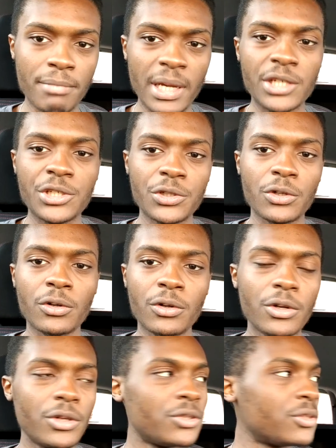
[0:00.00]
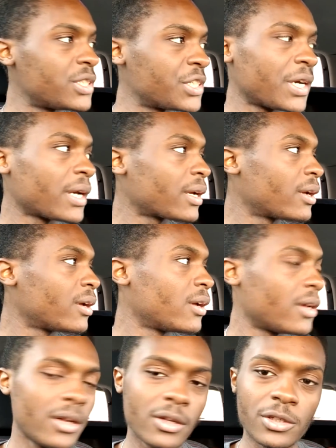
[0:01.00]
Make sure you check
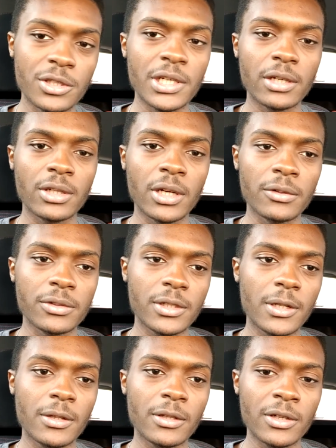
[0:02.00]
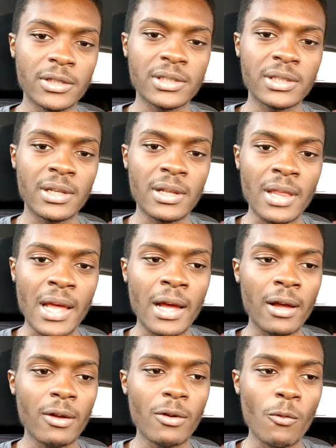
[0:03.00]
those, because
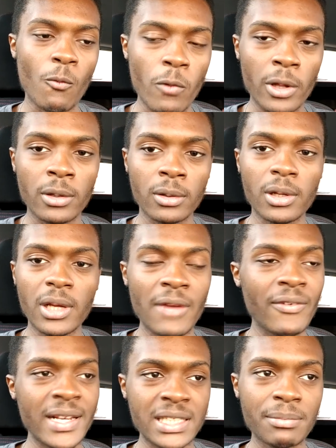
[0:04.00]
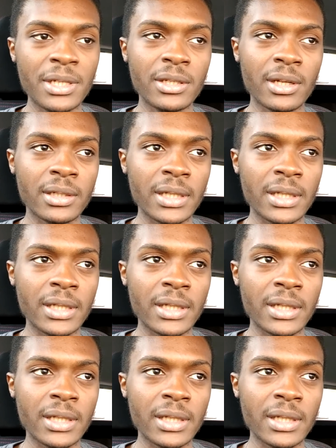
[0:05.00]
that will, if it hasn't been